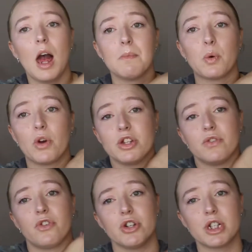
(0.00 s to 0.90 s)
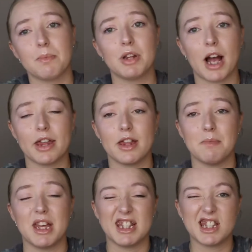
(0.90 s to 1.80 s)
I'm going to first apply them
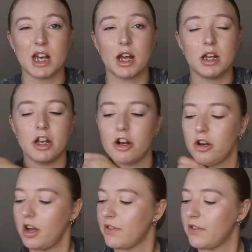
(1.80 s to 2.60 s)
inside here,